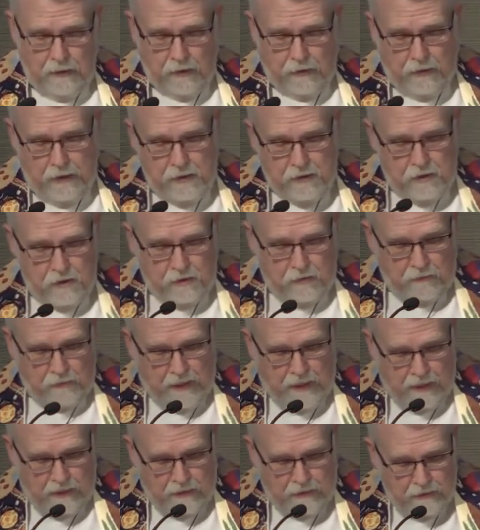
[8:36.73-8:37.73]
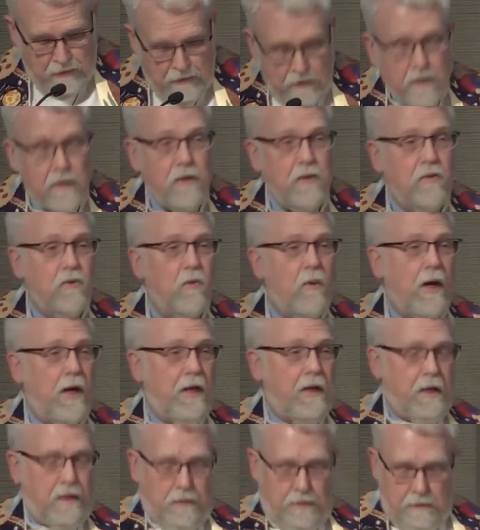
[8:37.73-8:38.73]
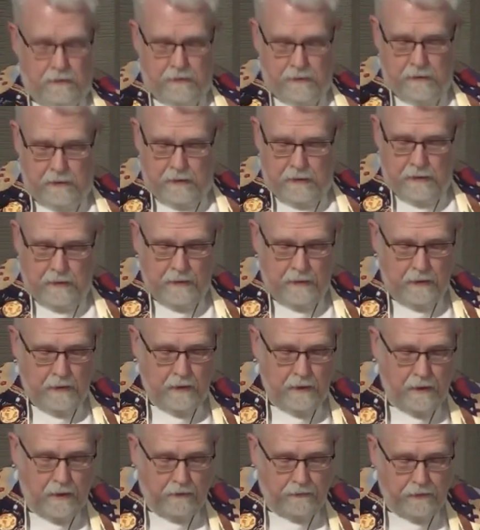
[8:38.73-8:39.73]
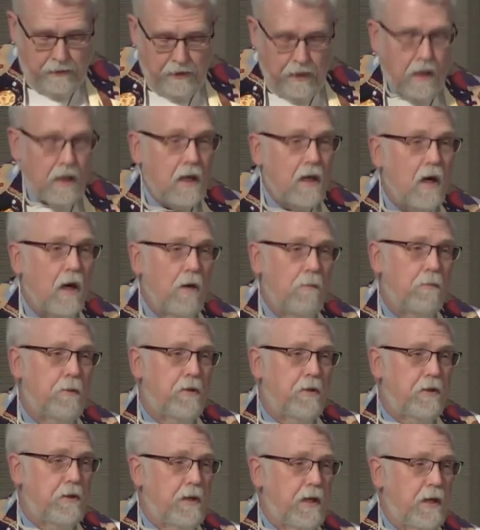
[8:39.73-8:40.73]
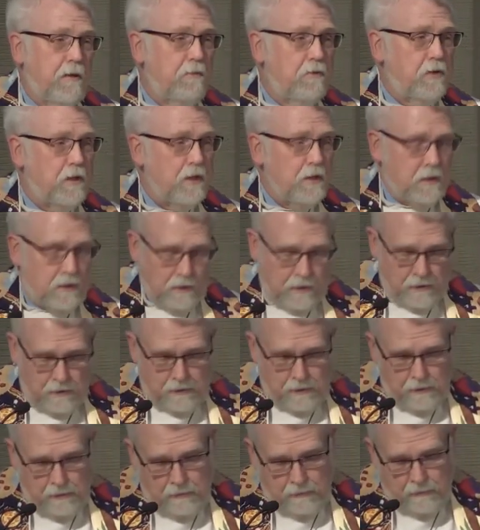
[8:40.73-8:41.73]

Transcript: Grace is found in the waiting of a young carpenter named Jesus,